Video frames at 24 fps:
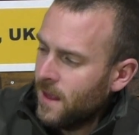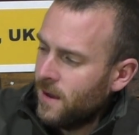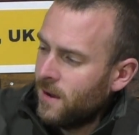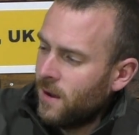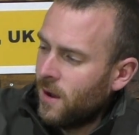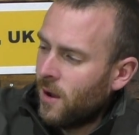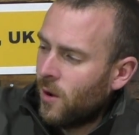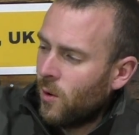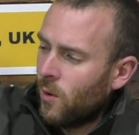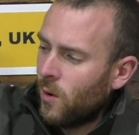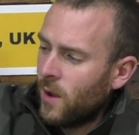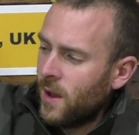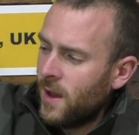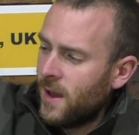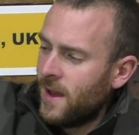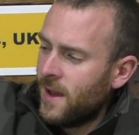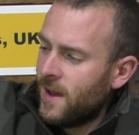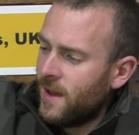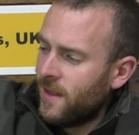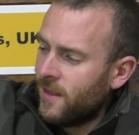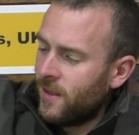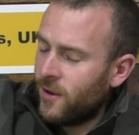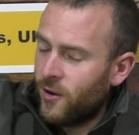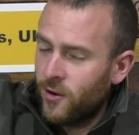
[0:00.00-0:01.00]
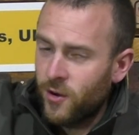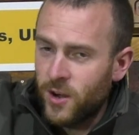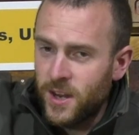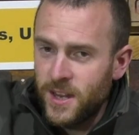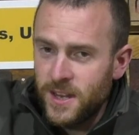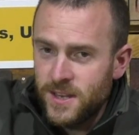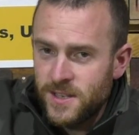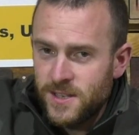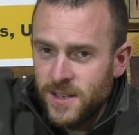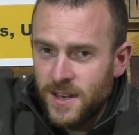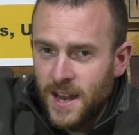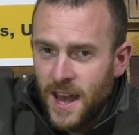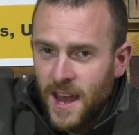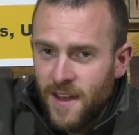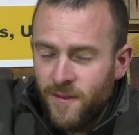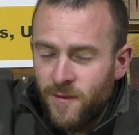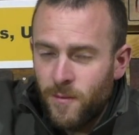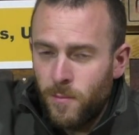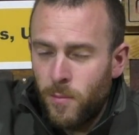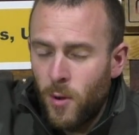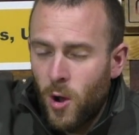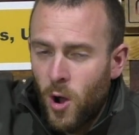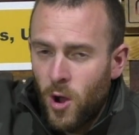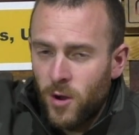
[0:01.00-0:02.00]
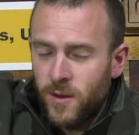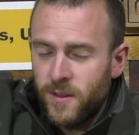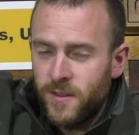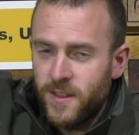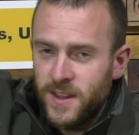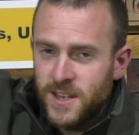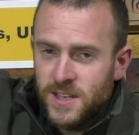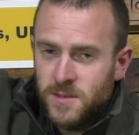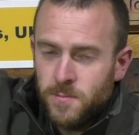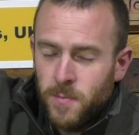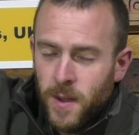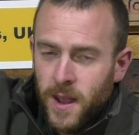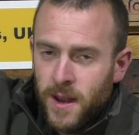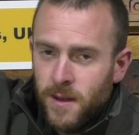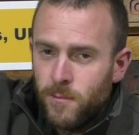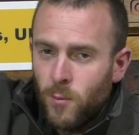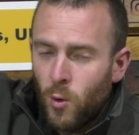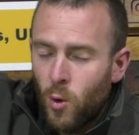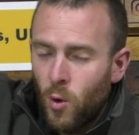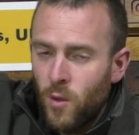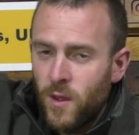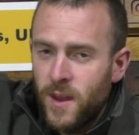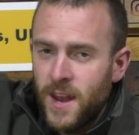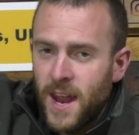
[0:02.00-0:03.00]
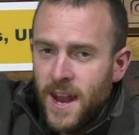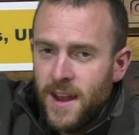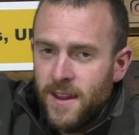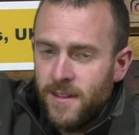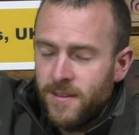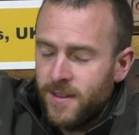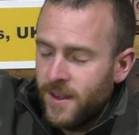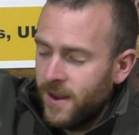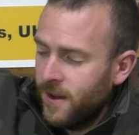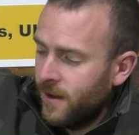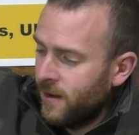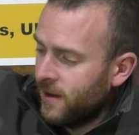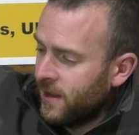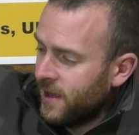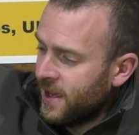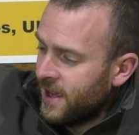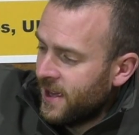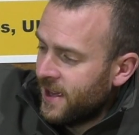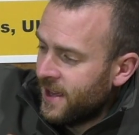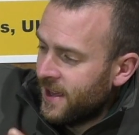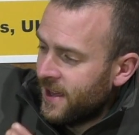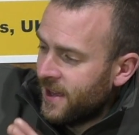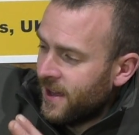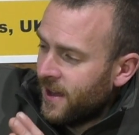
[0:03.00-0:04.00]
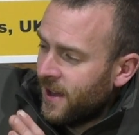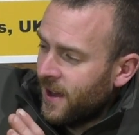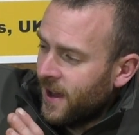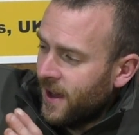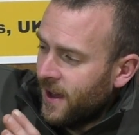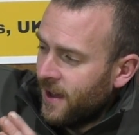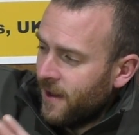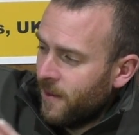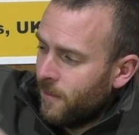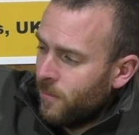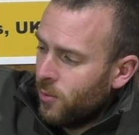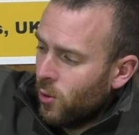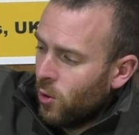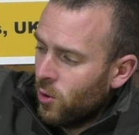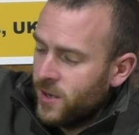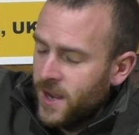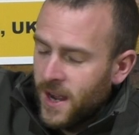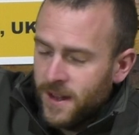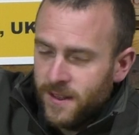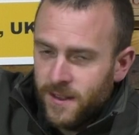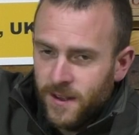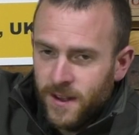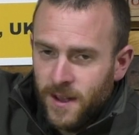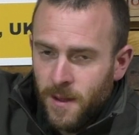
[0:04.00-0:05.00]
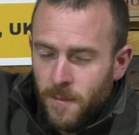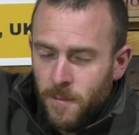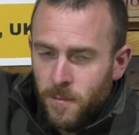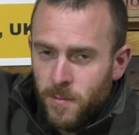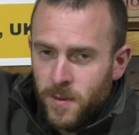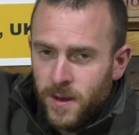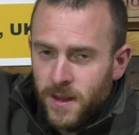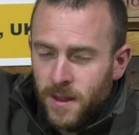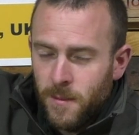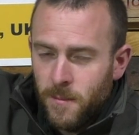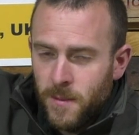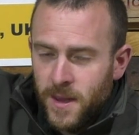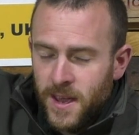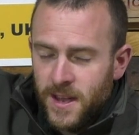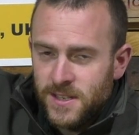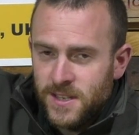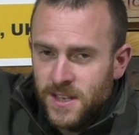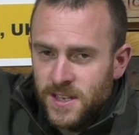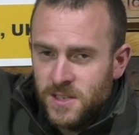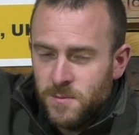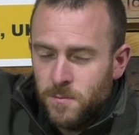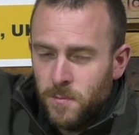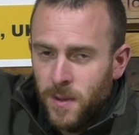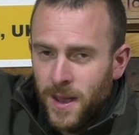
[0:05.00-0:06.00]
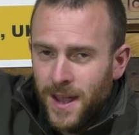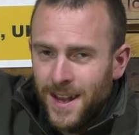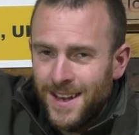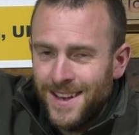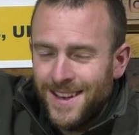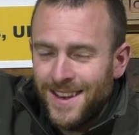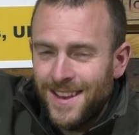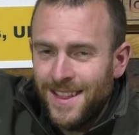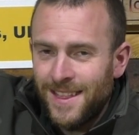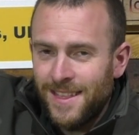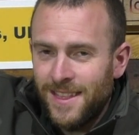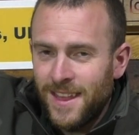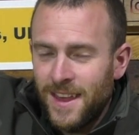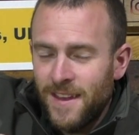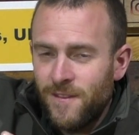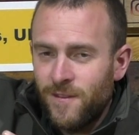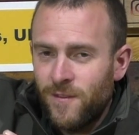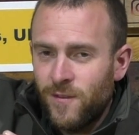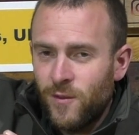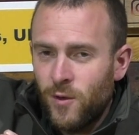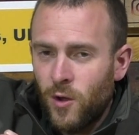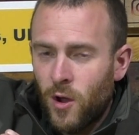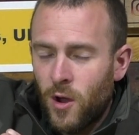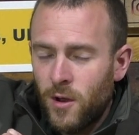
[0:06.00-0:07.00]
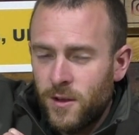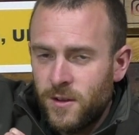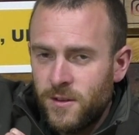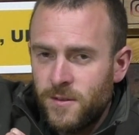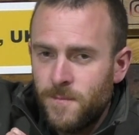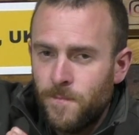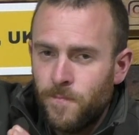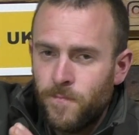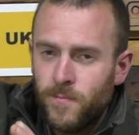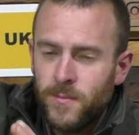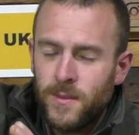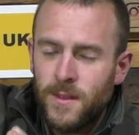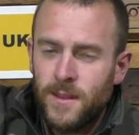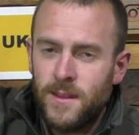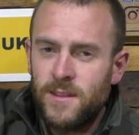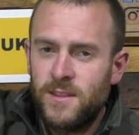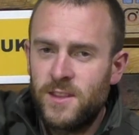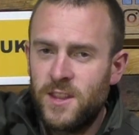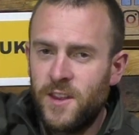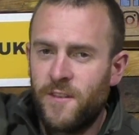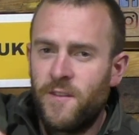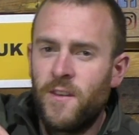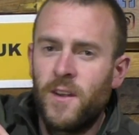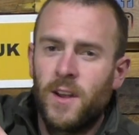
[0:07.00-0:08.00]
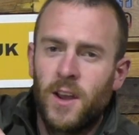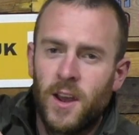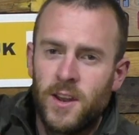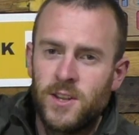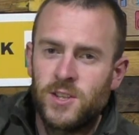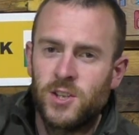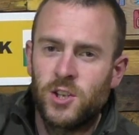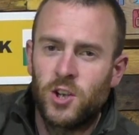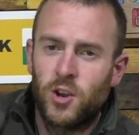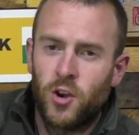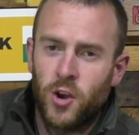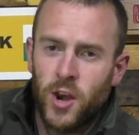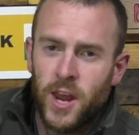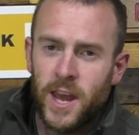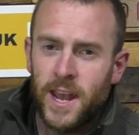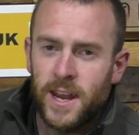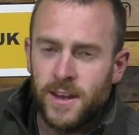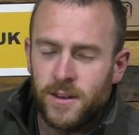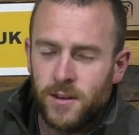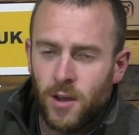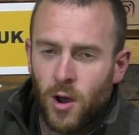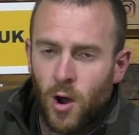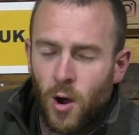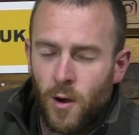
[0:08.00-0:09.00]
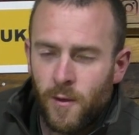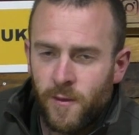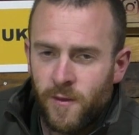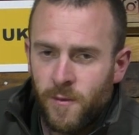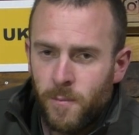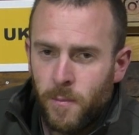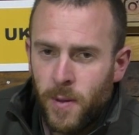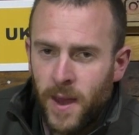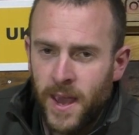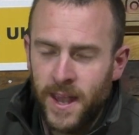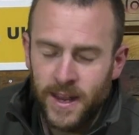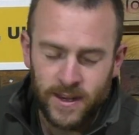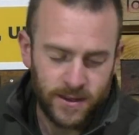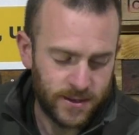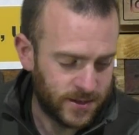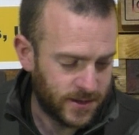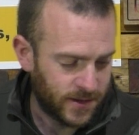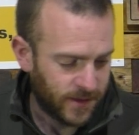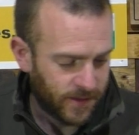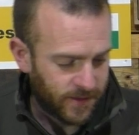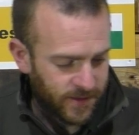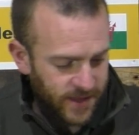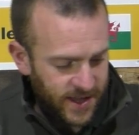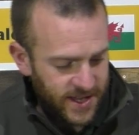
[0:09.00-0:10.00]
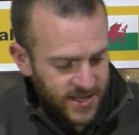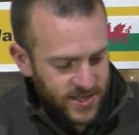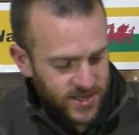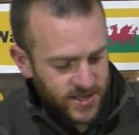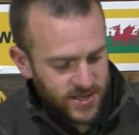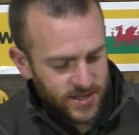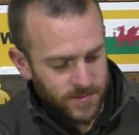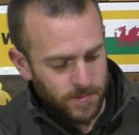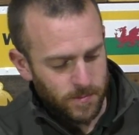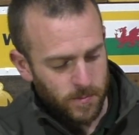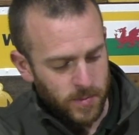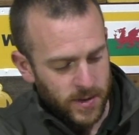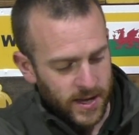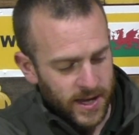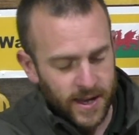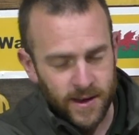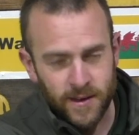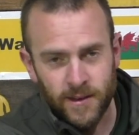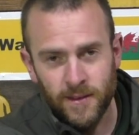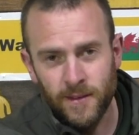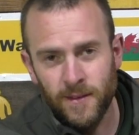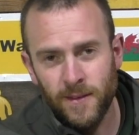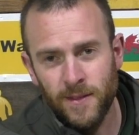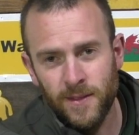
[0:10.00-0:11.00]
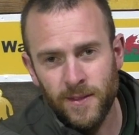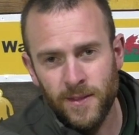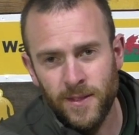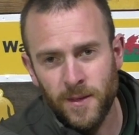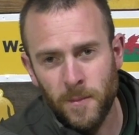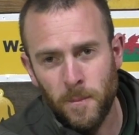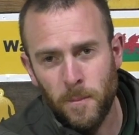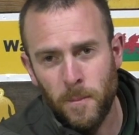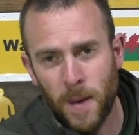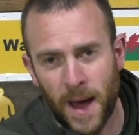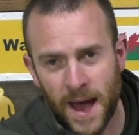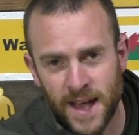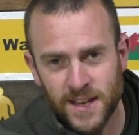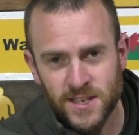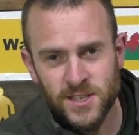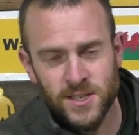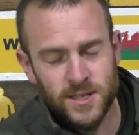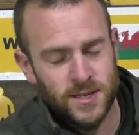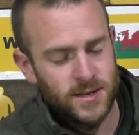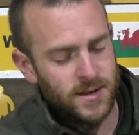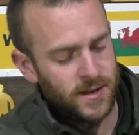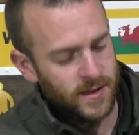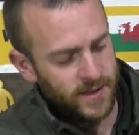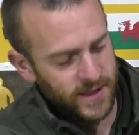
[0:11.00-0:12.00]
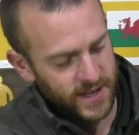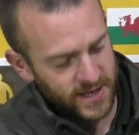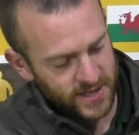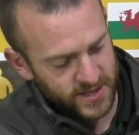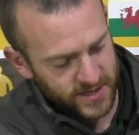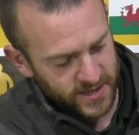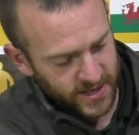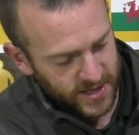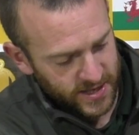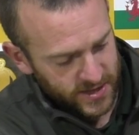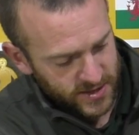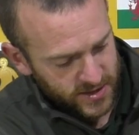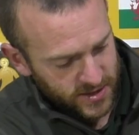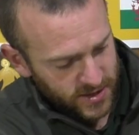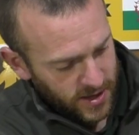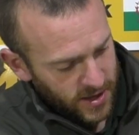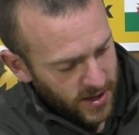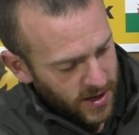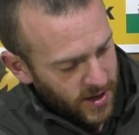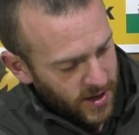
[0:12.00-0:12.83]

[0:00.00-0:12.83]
Now, the reason I've bought this paint more than anything, Protek, the company that makes this paint, they've got different kinds of grade of paint. This being the best, this is